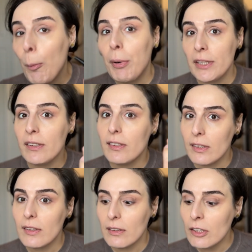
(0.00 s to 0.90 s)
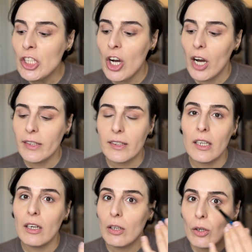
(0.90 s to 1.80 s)
But this is not
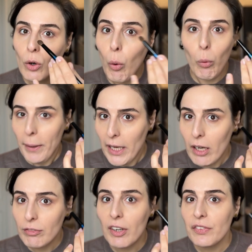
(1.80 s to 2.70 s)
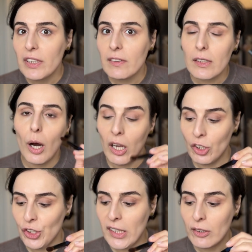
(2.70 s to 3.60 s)
the whole payoff of this
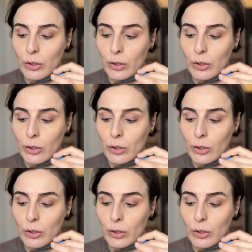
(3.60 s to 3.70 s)
eyeshadow.